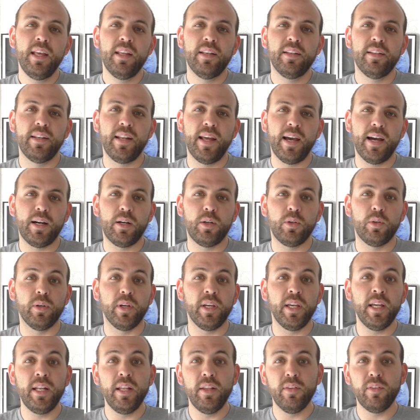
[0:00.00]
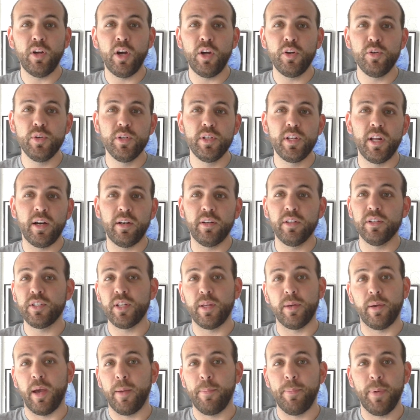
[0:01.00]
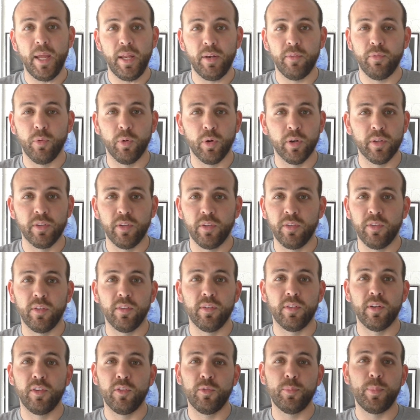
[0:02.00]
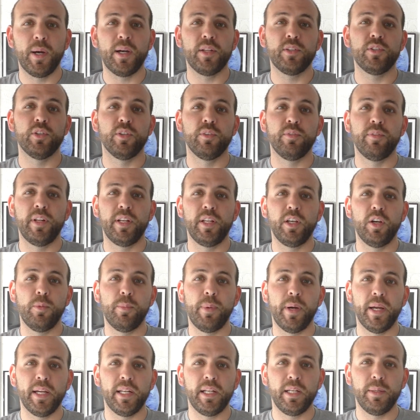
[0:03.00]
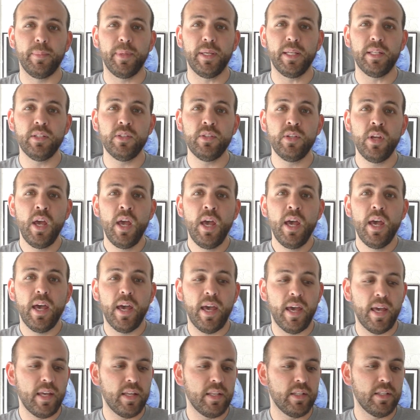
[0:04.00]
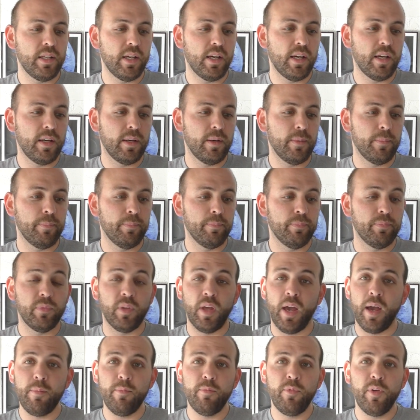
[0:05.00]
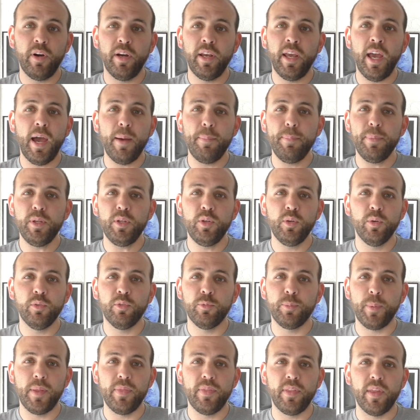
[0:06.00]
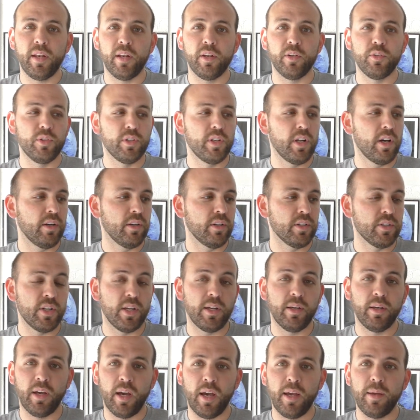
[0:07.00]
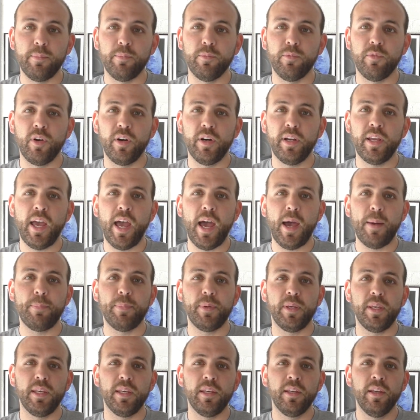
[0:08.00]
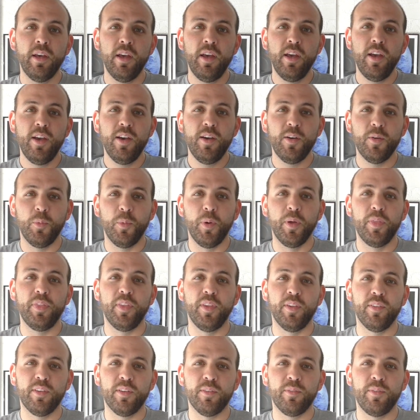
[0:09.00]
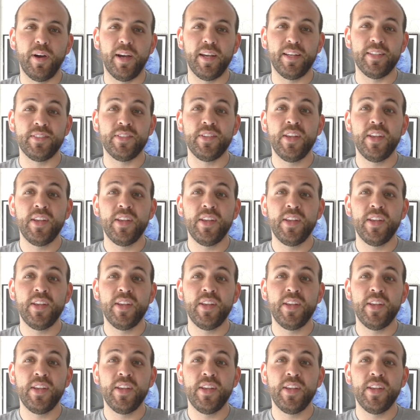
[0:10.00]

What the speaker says: Now, it is $100. I paid for it. This isn't a sponsored video by any means. And I'm very happy to have spent that $100. I'm very happy with this device.